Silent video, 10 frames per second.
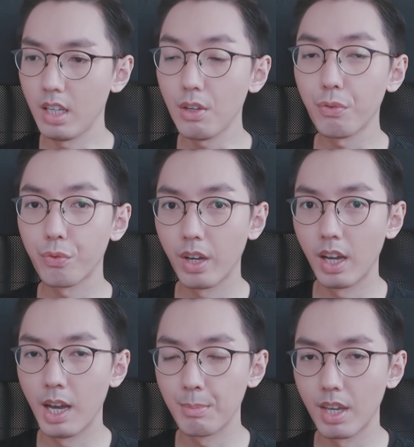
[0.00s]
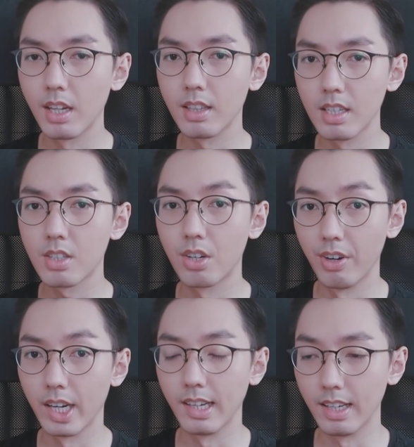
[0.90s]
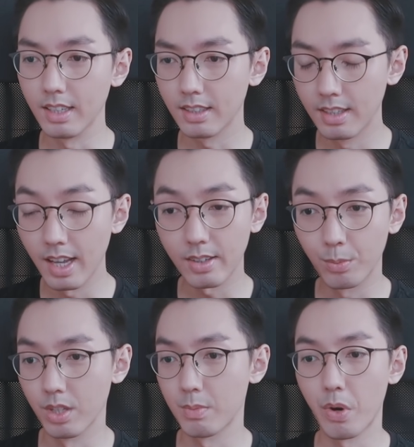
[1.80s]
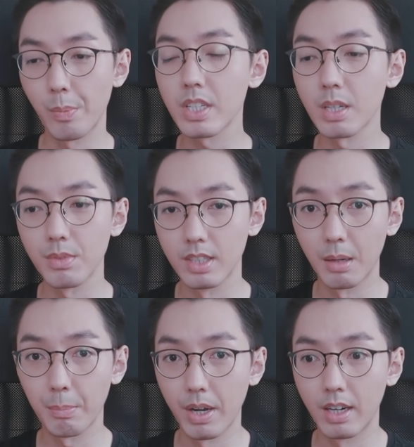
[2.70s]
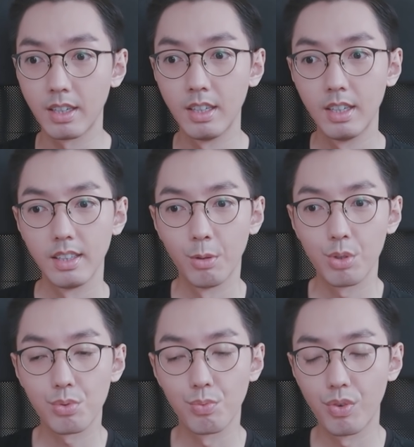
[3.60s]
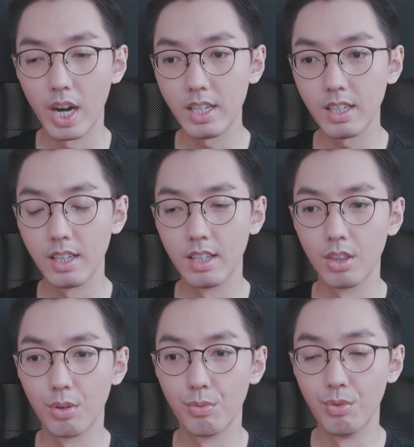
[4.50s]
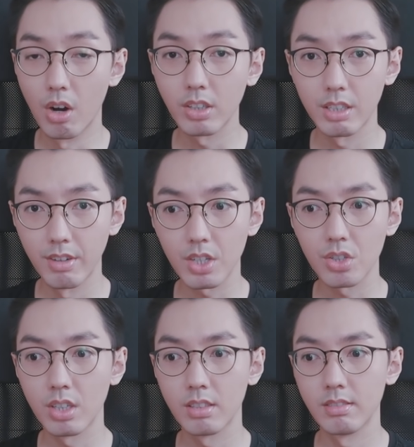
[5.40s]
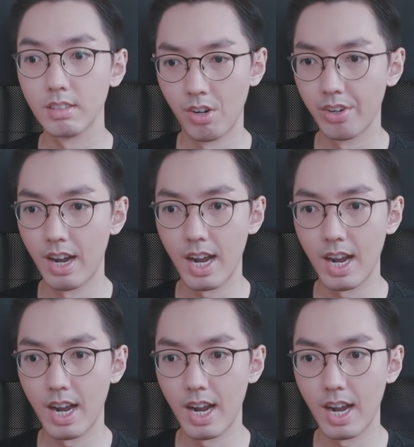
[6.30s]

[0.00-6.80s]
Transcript: if I'm getting this correctly, that was probably some young punk that was riding in the wrong direction on a